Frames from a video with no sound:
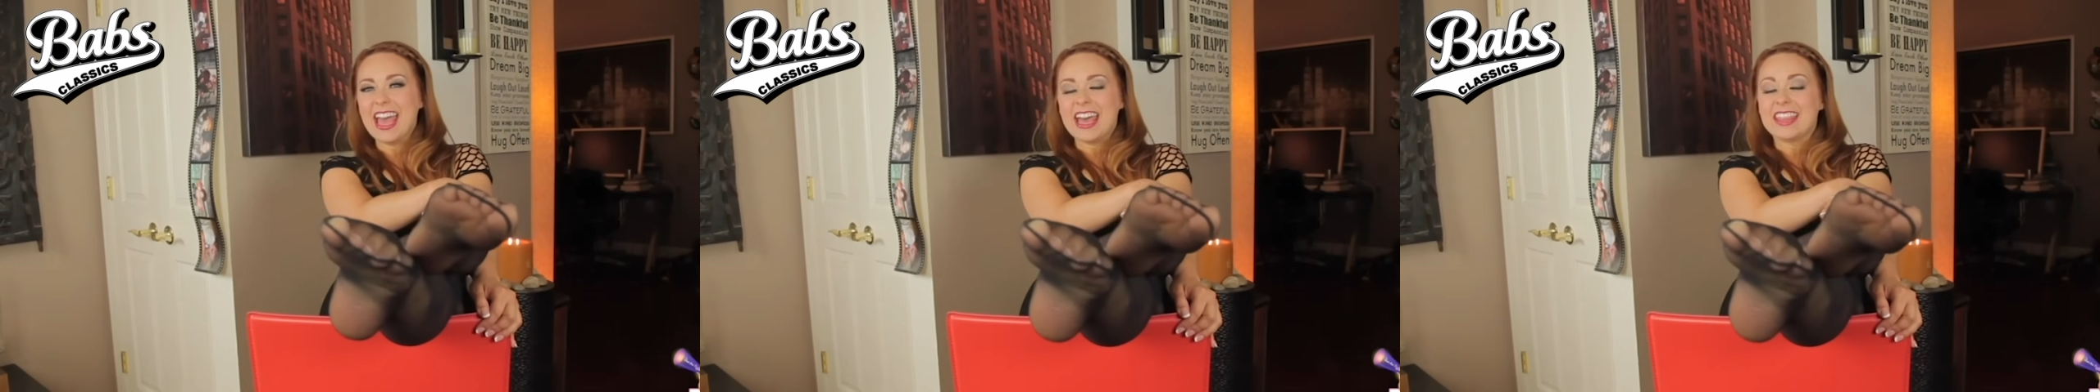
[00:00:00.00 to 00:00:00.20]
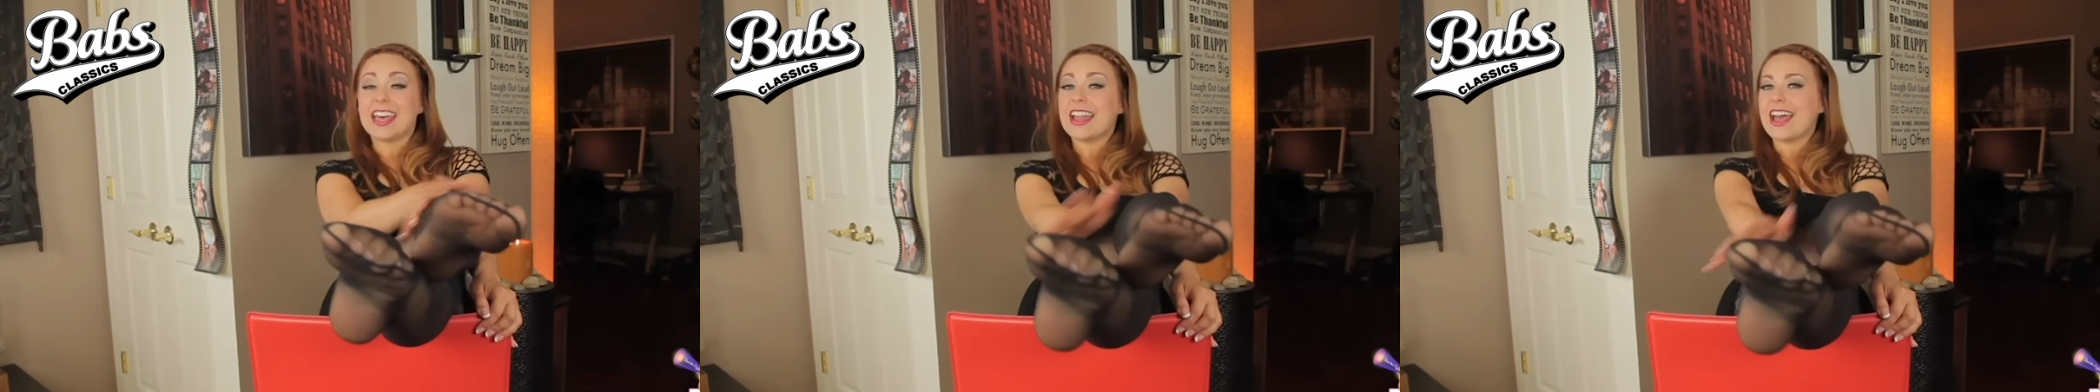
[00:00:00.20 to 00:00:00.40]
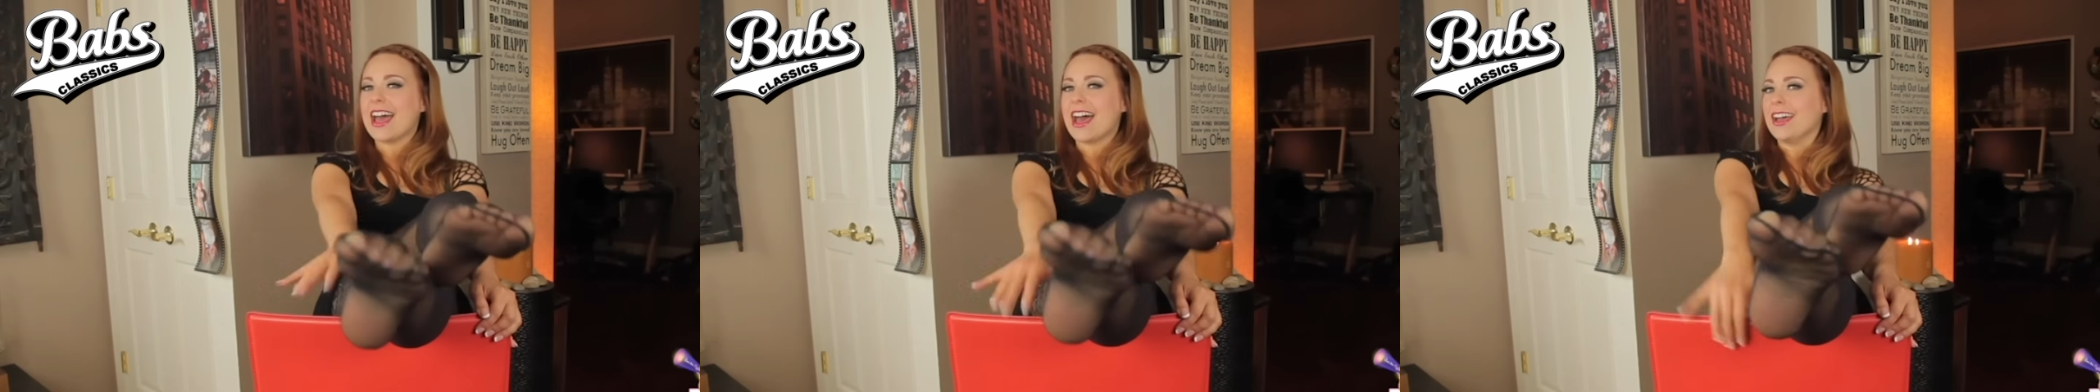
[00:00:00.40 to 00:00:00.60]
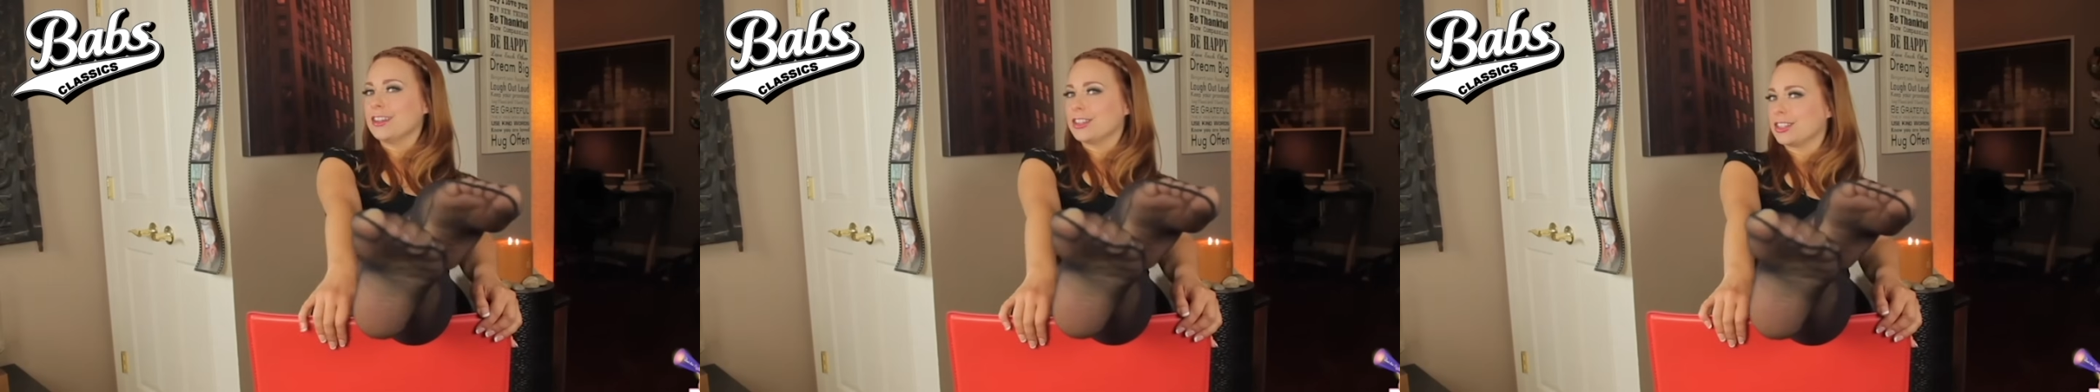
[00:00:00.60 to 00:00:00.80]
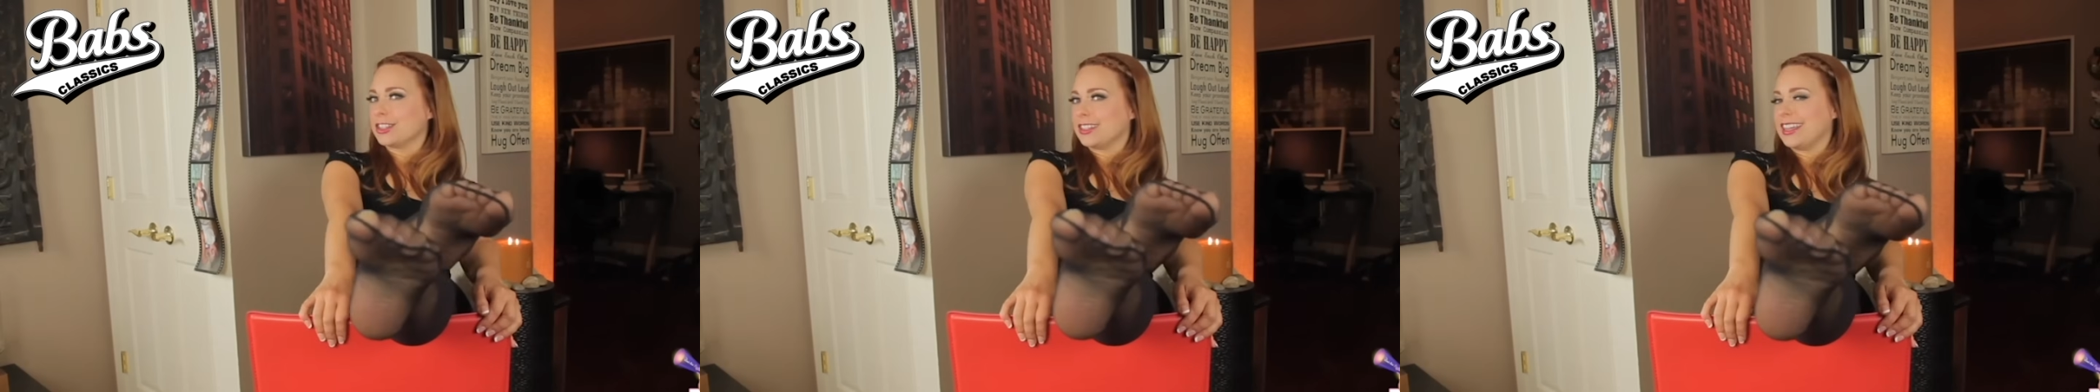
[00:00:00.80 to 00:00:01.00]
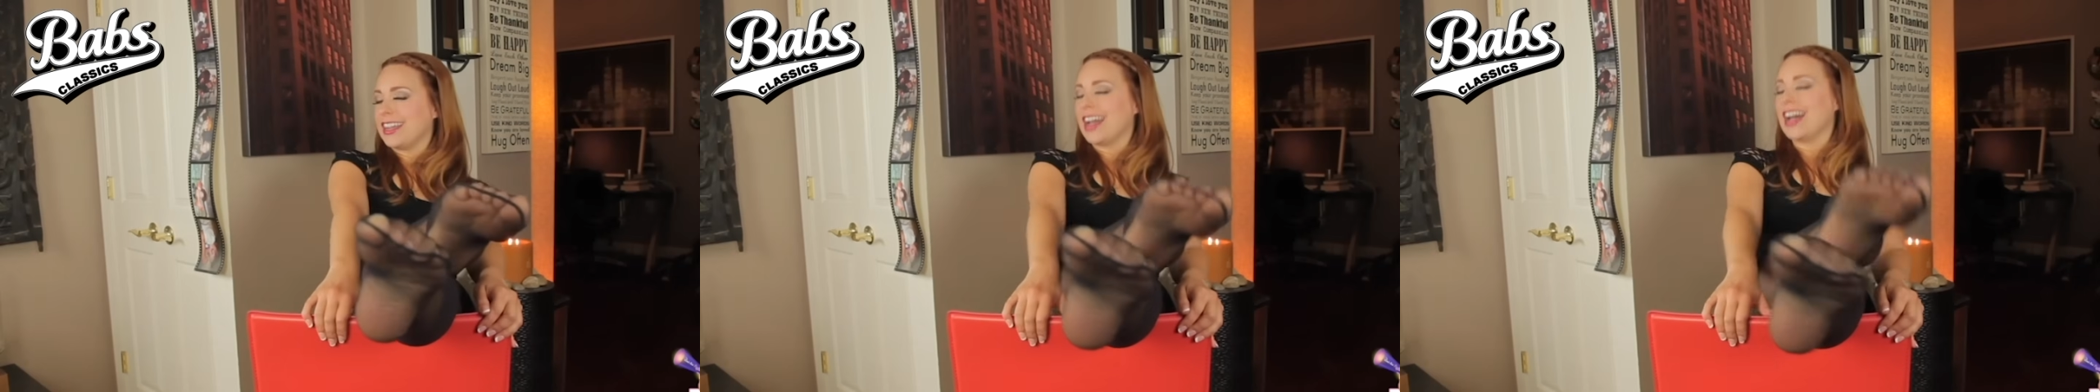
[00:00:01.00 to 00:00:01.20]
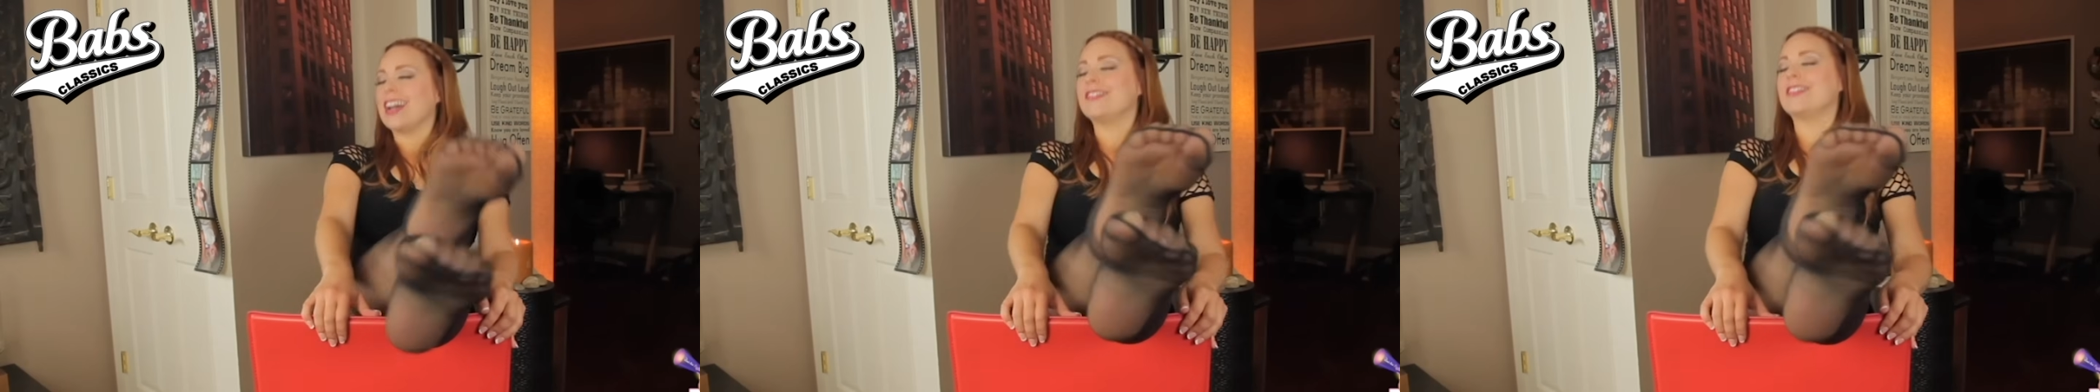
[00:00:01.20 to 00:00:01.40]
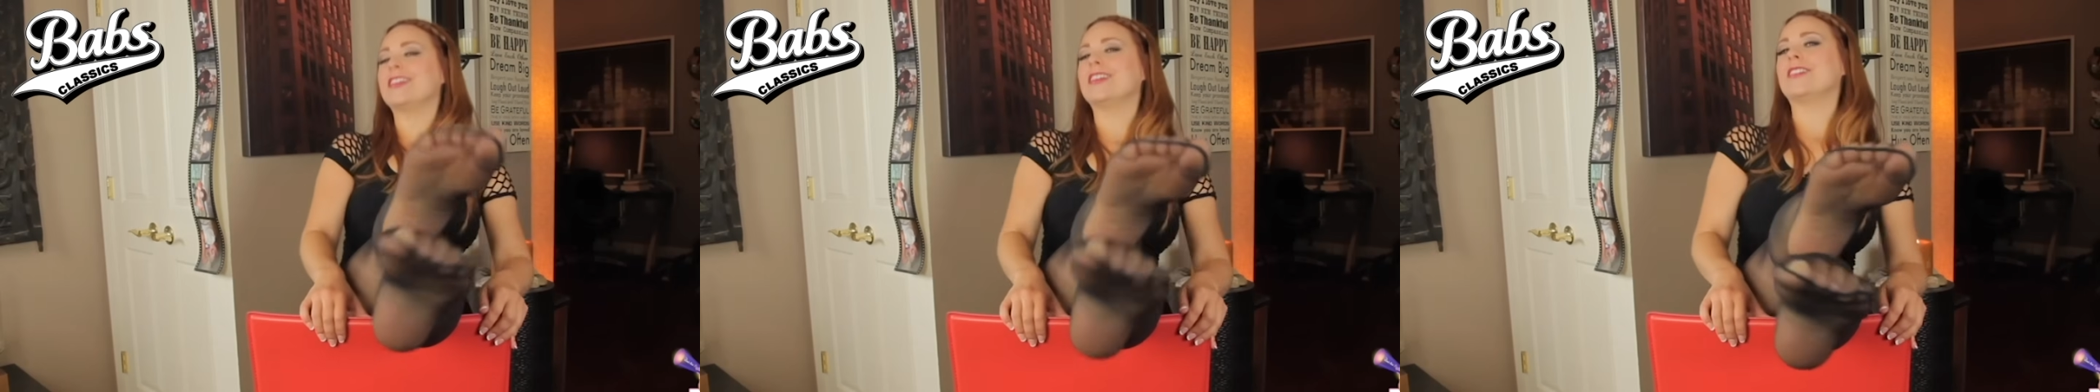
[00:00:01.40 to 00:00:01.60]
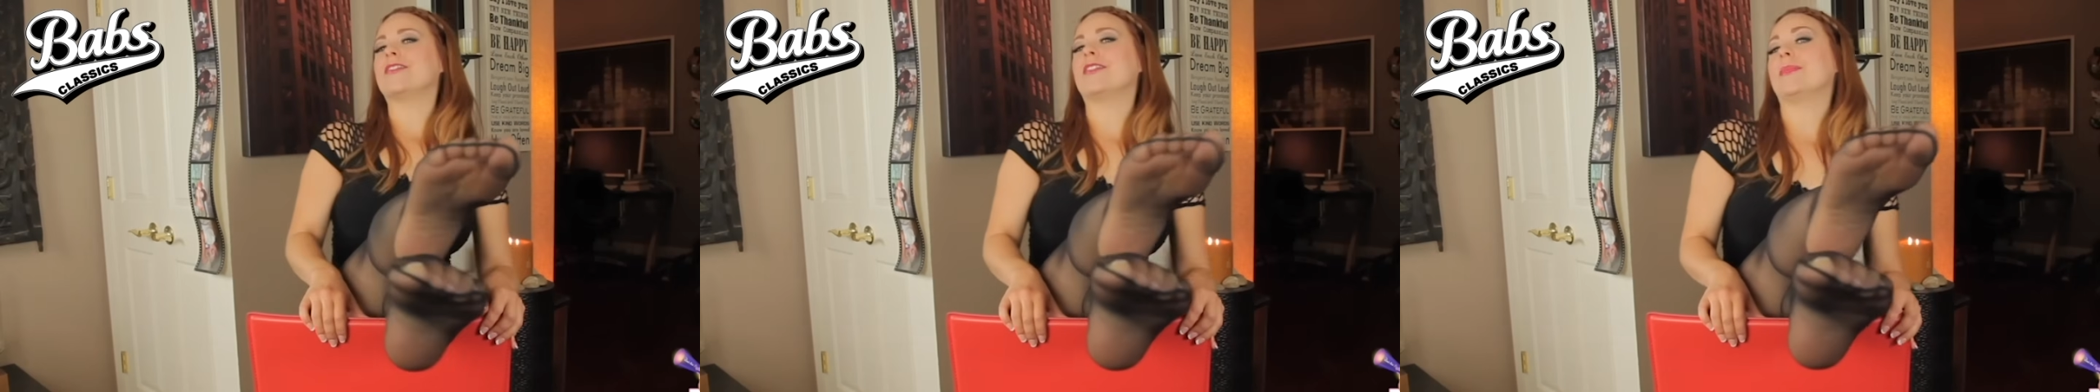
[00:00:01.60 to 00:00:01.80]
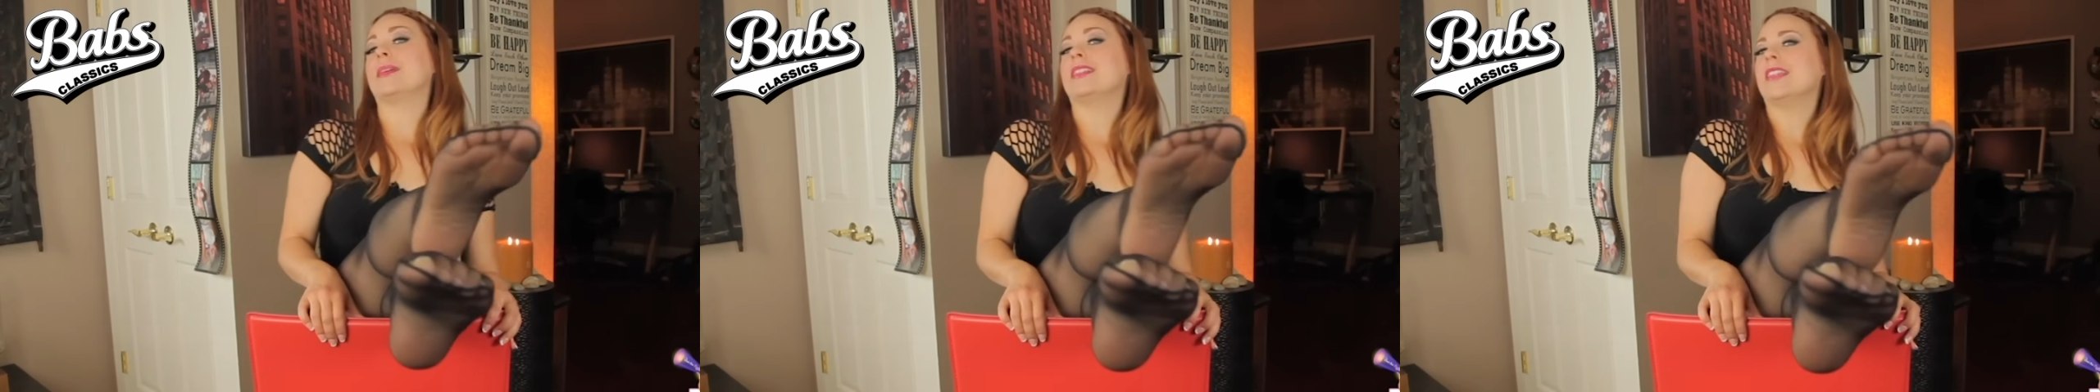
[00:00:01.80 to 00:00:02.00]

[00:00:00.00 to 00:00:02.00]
that actually I've heard from a